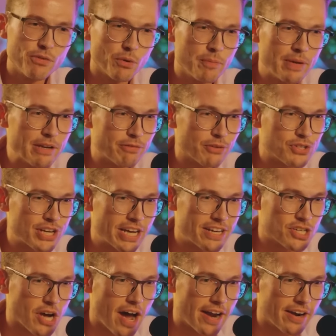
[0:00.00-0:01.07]
want meaningful change,
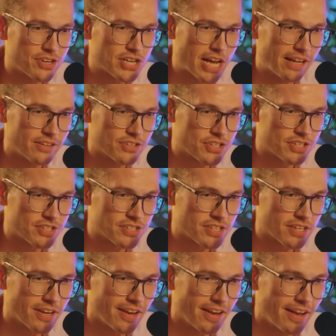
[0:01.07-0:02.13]
hire challengers. No.